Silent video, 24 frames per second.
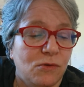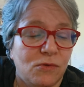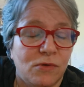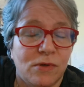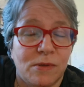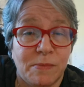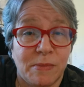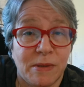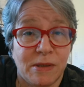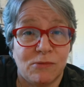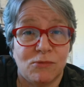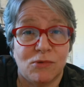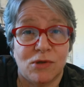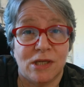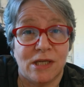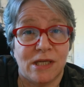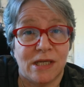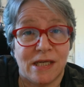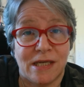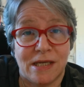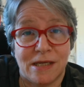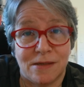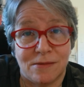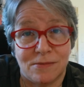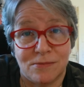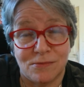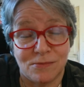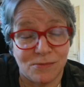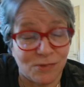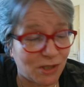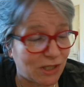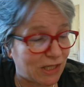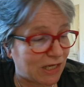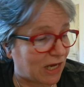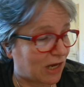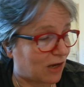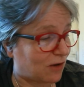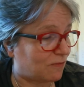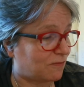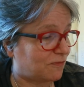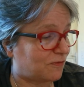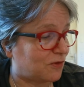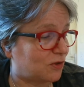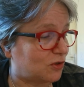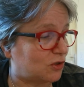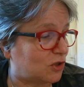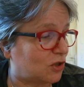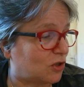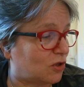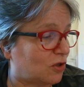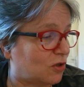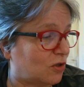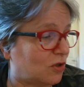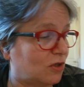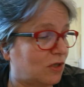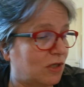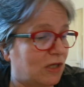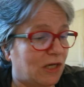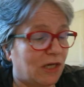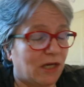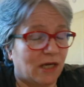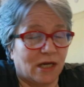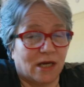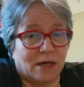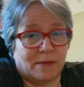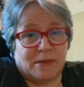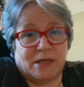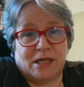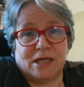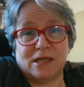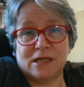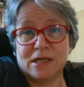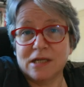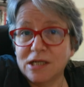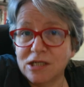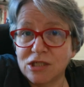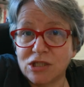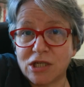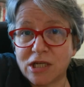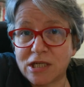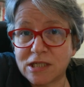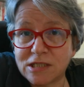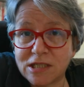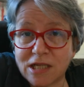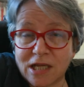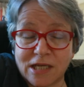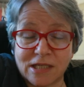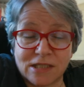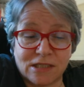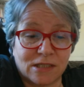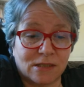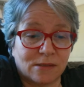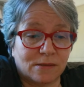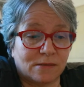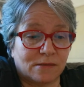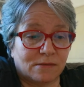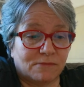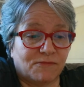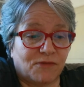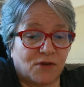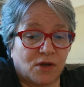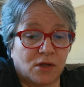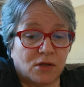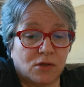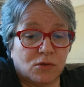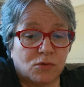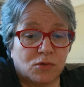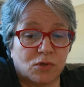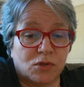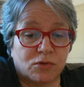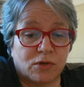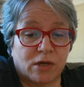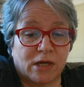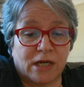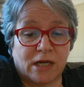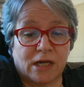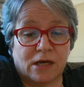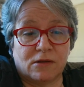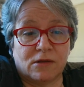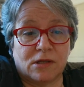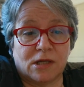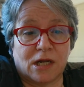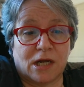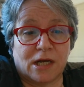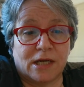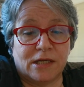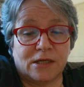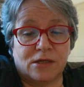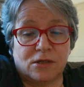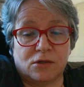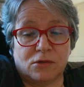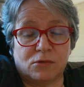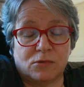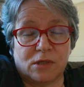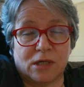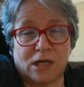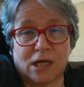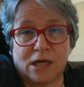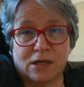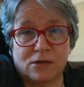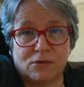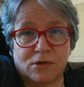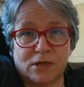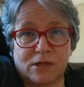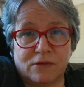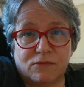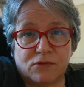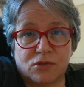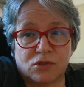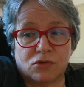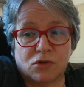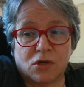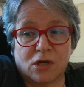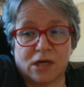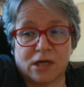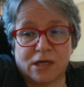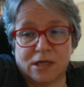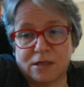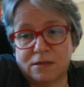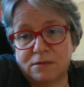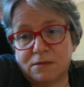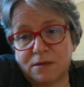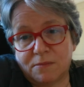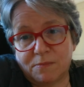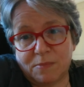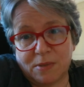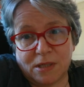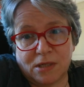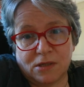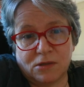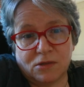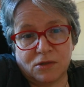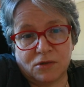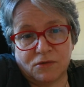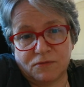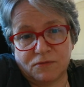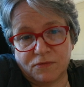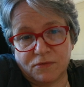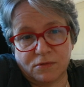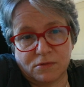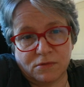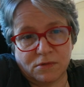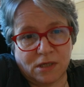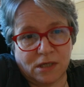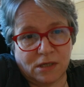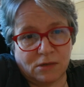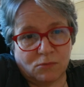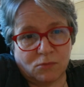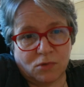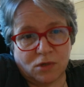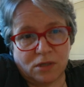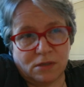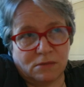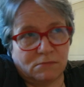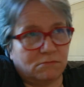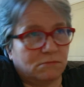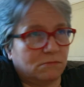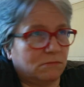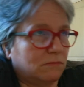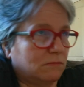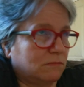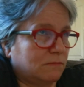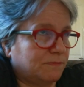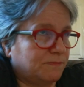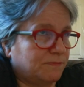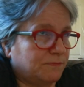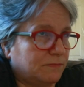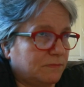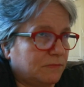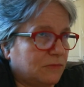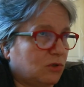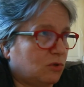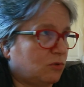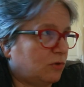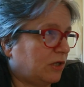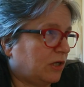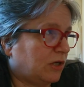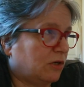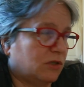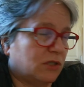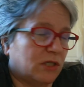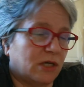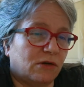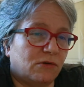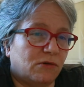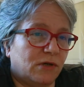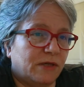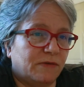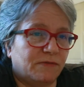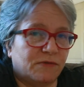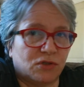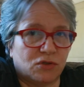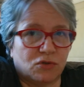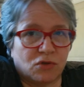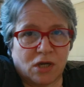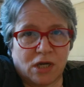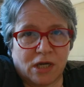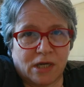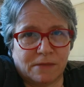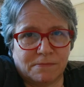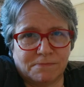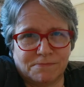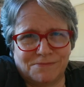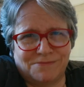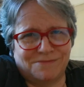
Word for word: Would be really really helpful to her. I mean, she has less followers right now than I do, and I don't even try. I've been on for like what two years. I don't even try.